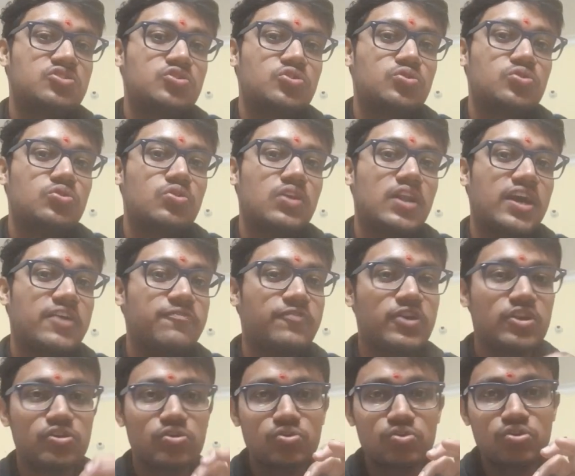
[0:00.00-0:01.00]
So like
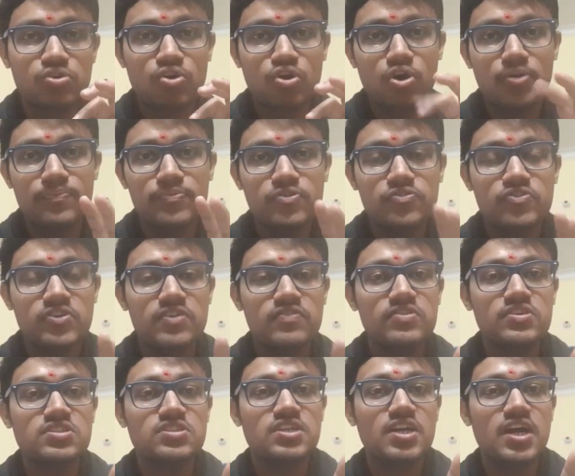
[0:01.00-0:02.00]
when you drop your
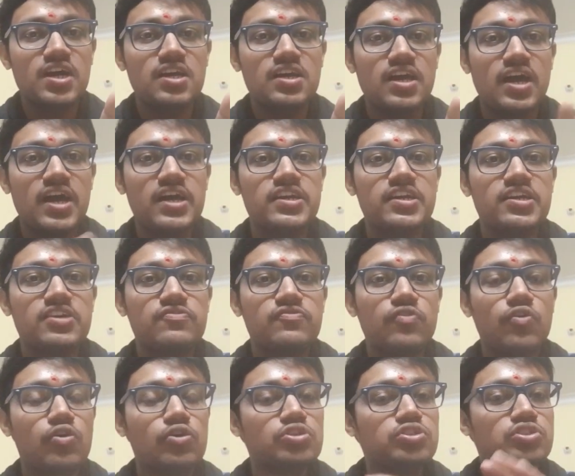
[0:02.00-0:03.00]
favorite snack and it
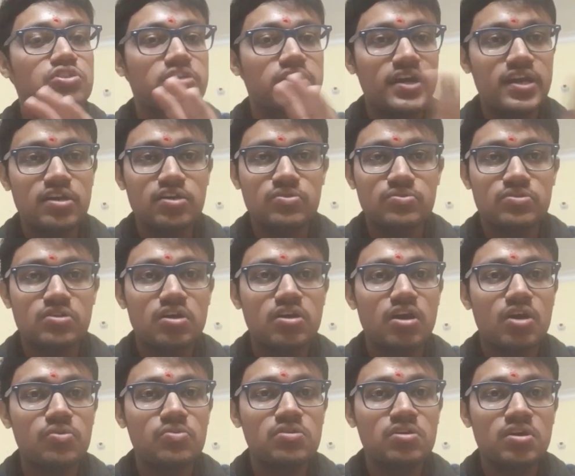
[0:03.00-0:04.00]
falls straight to the
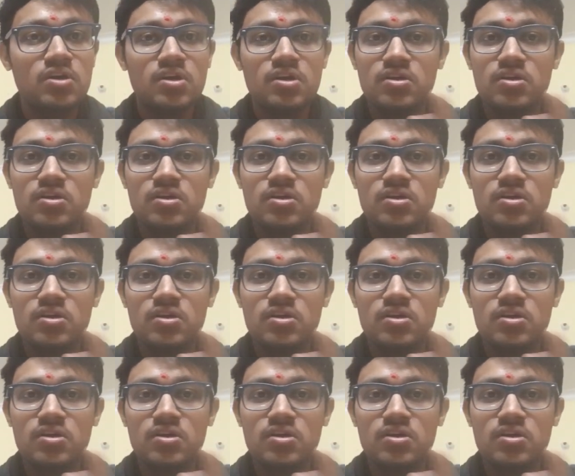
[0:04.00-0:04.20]
ground,